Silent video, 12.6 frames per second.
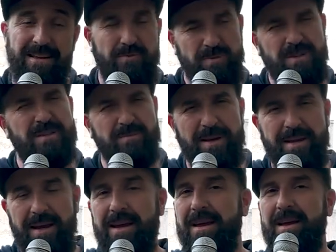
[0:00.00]
which is
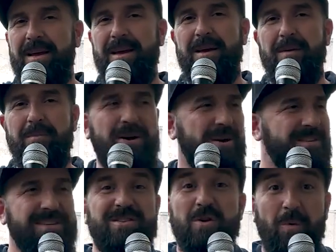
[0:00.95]
Monday,
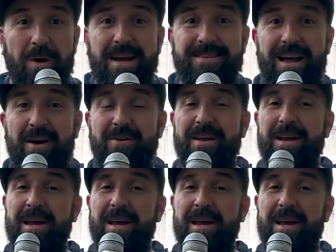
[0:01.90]
because it's so nice out